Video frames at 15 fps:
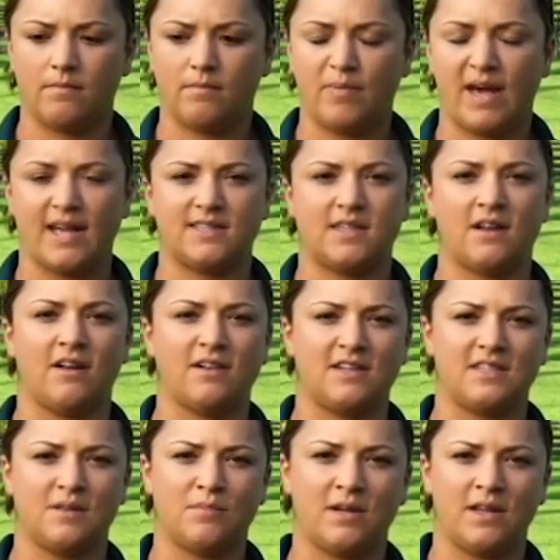pass that on to
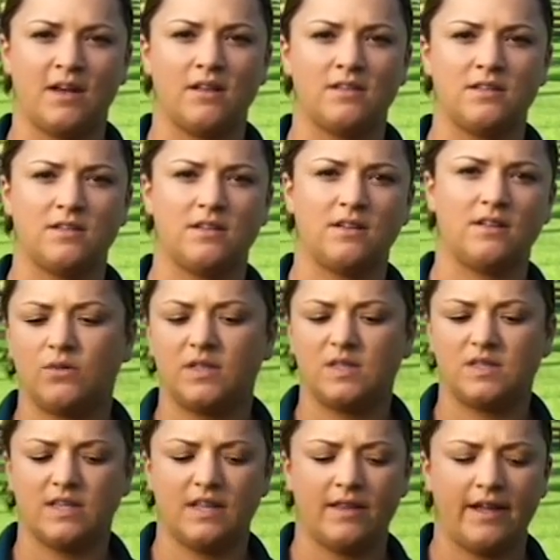somebody else. It
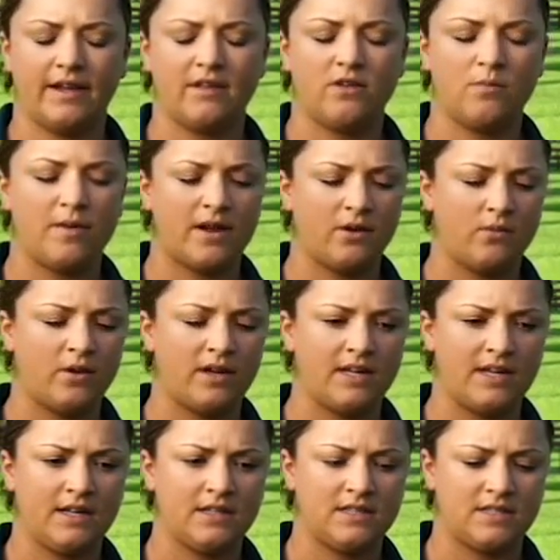was like no matter what it
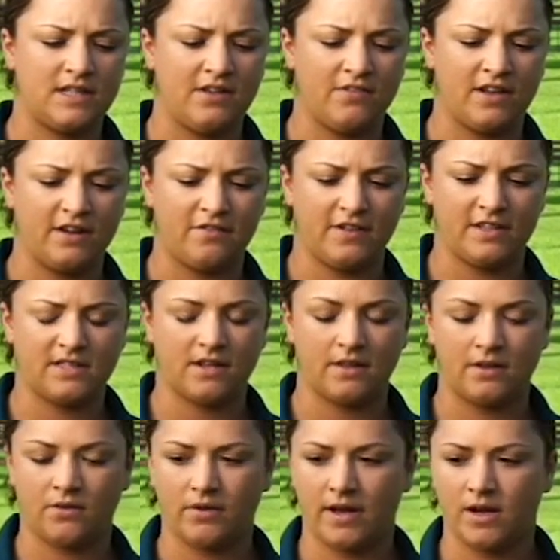is, even if it's on
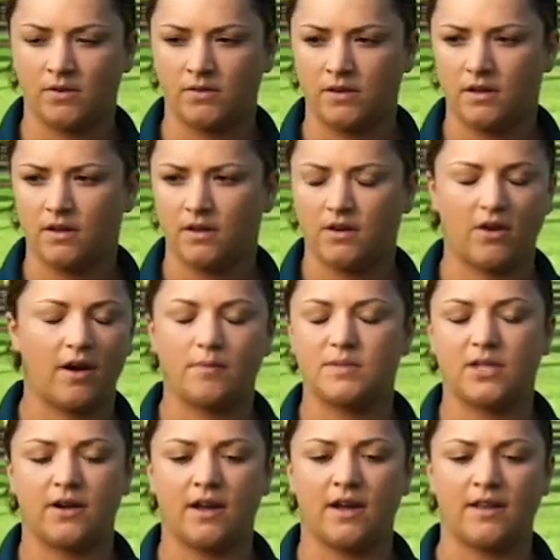the ground, or I'm
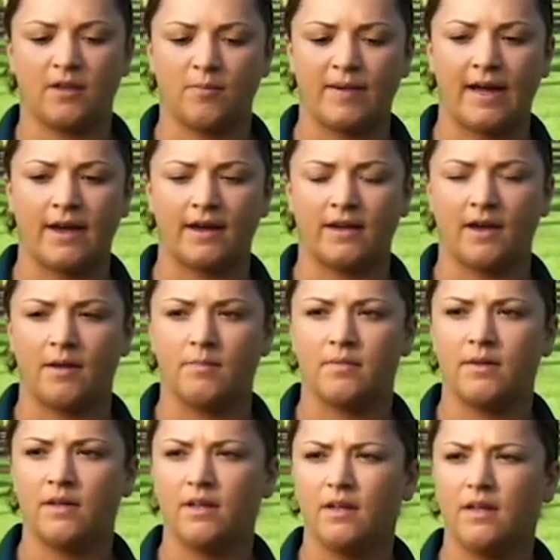sorry, on their back,
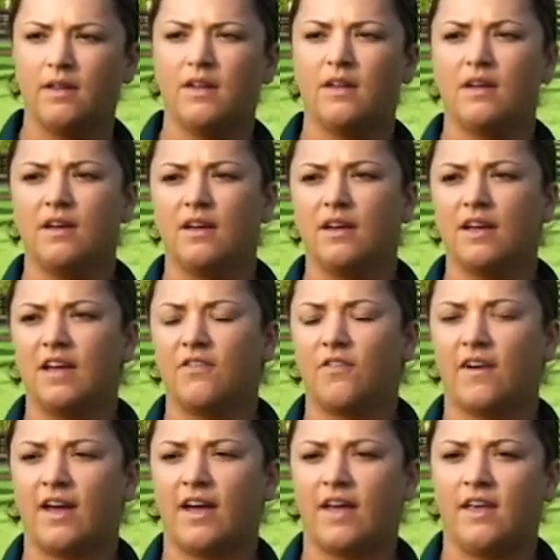if
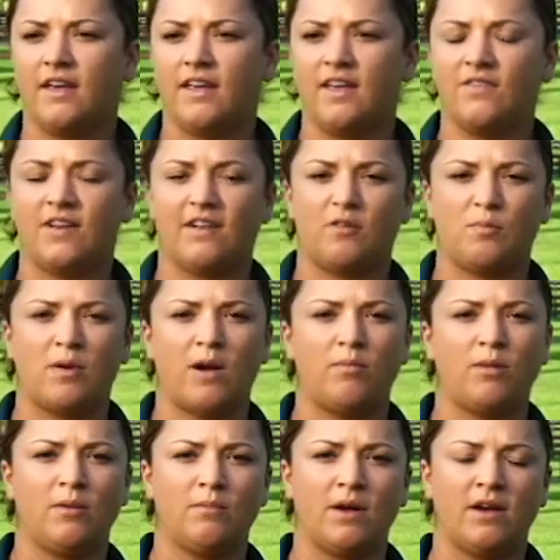I even have a
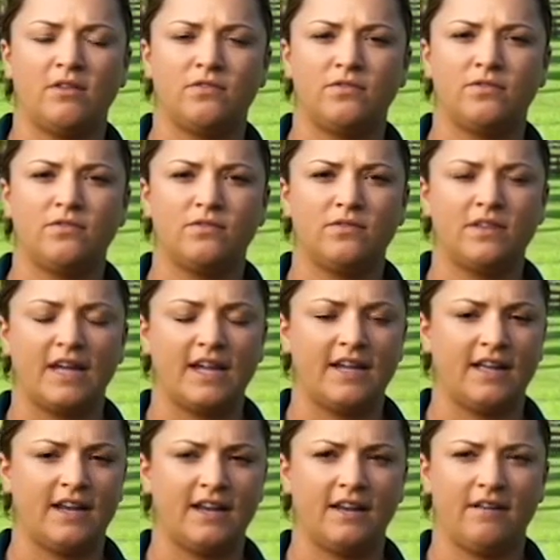problem of like
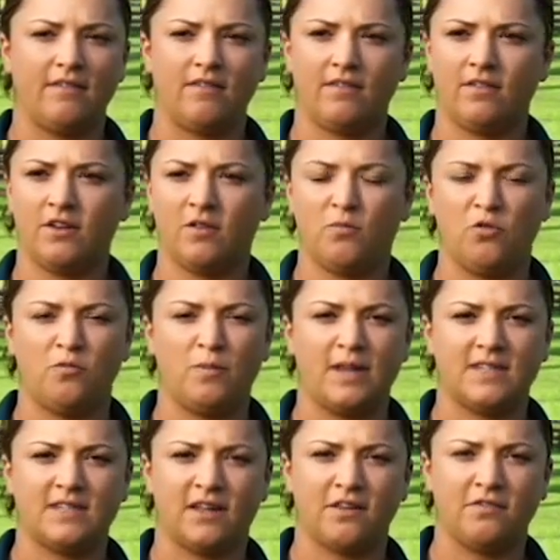in the
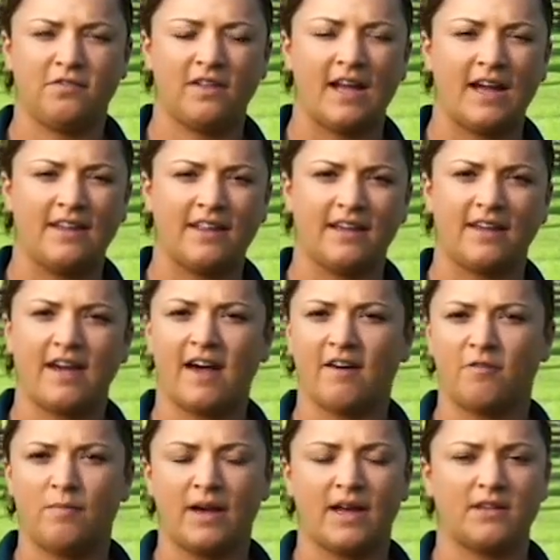movements on the flat, like
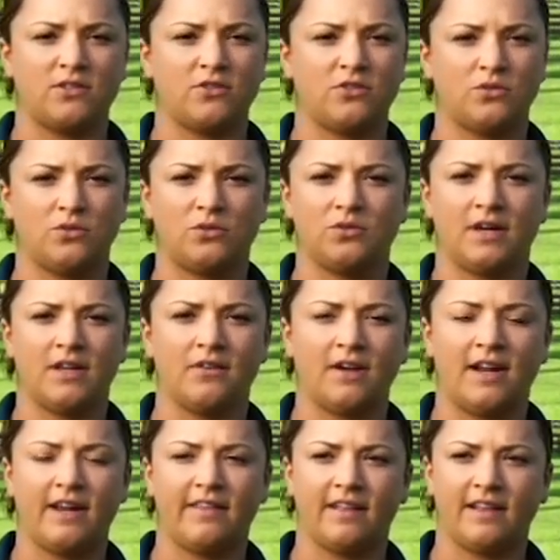half pass or shoulder in or
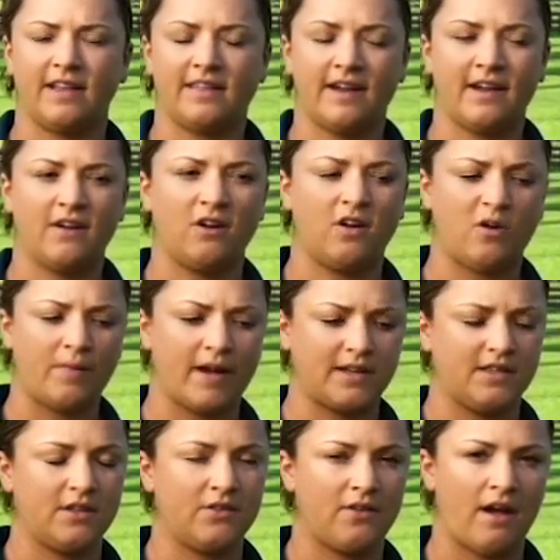anything like that, I'll go back
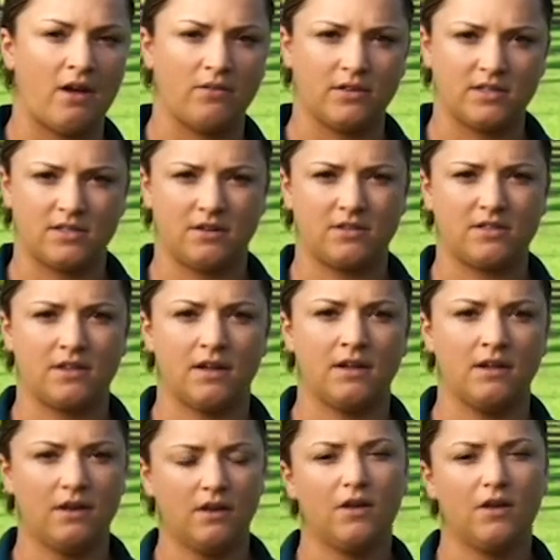to the ground and start to
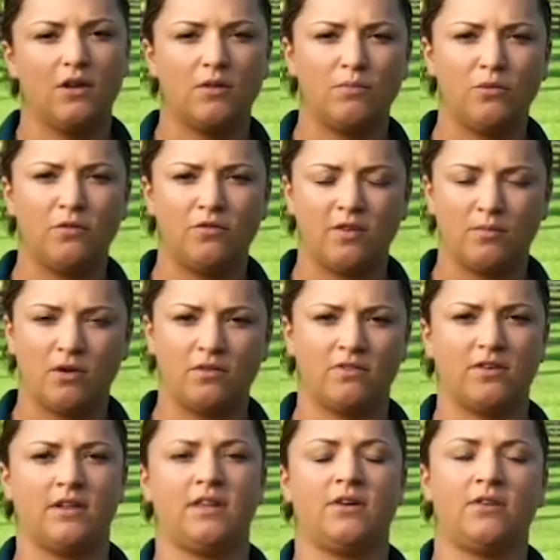move them
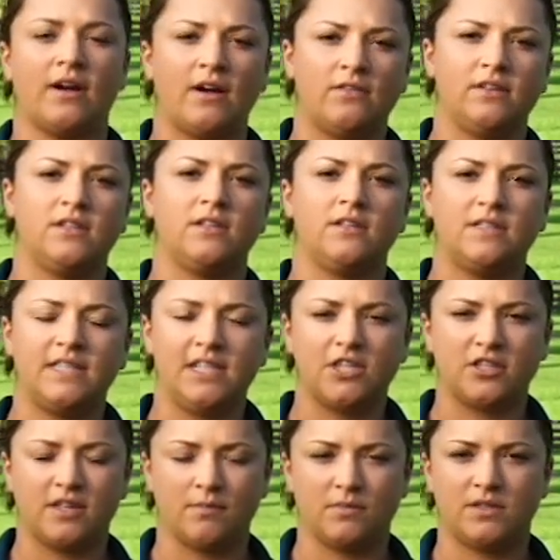over on the ground and
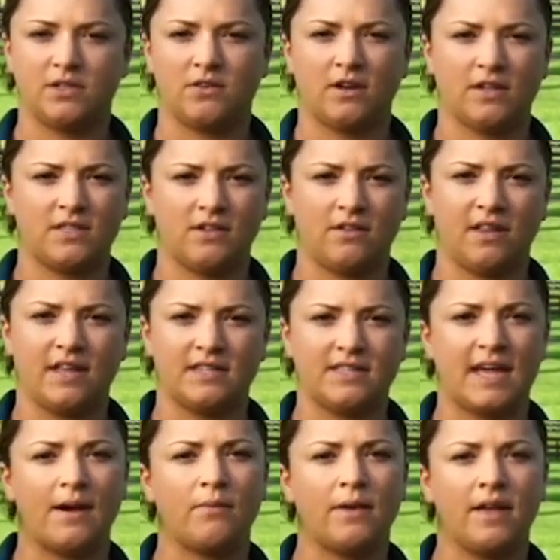teach them to cross their legs
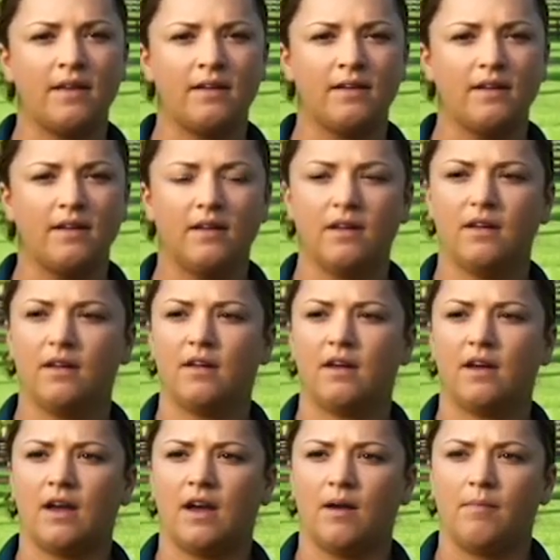that way,
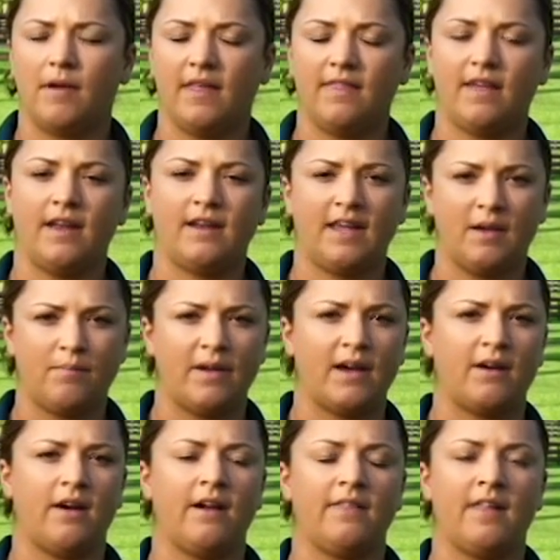and then get
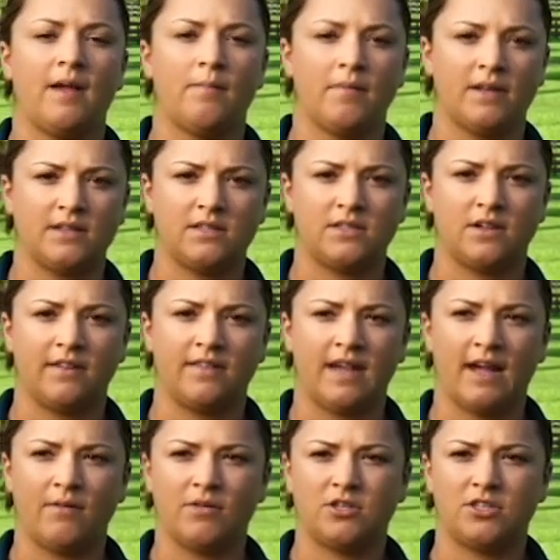back on them and start
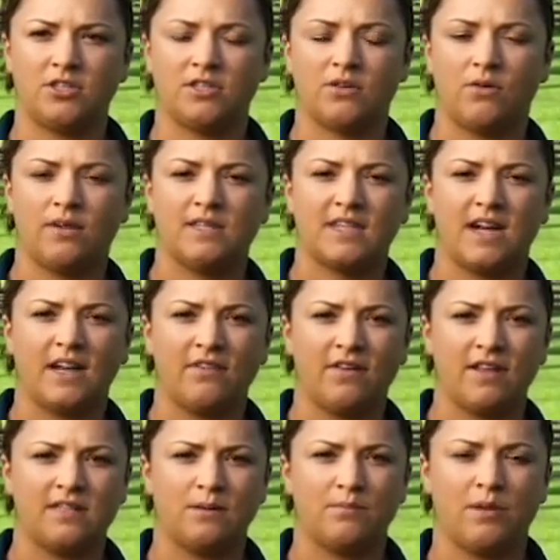that, which is always kind of
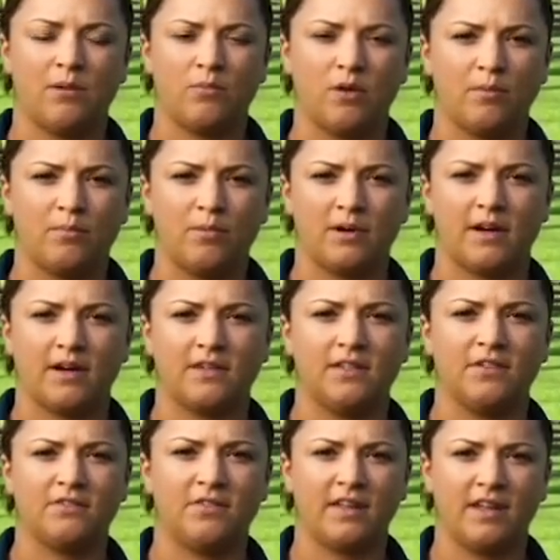ends up being more
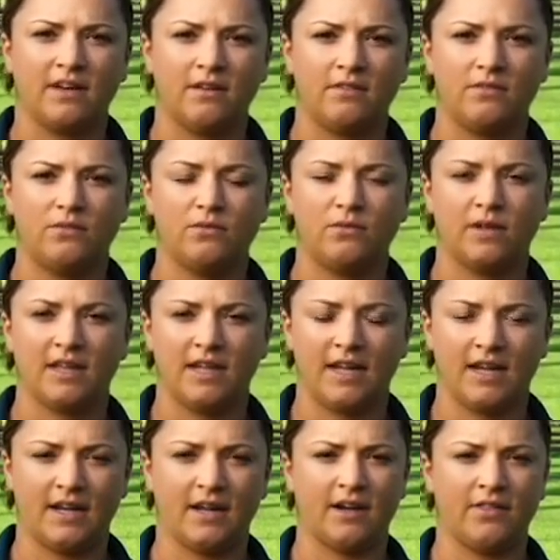productive than really
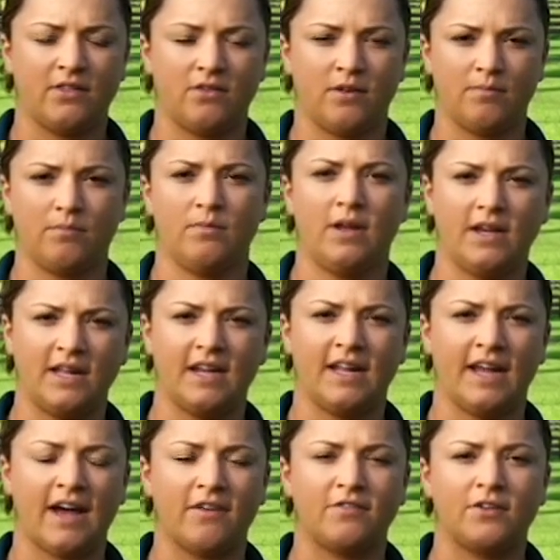getting on them and
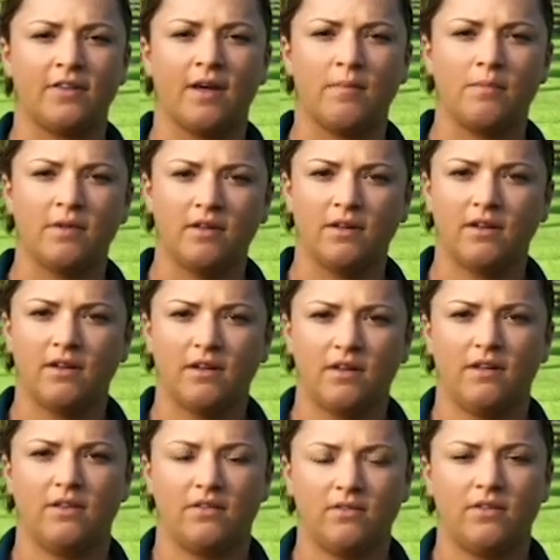getting after them
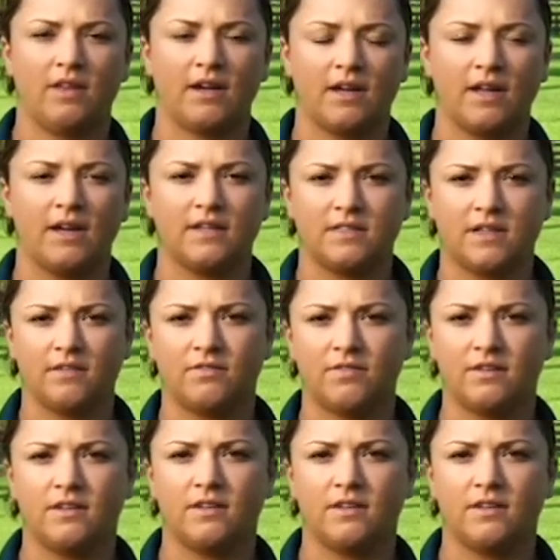or that kind of stuff.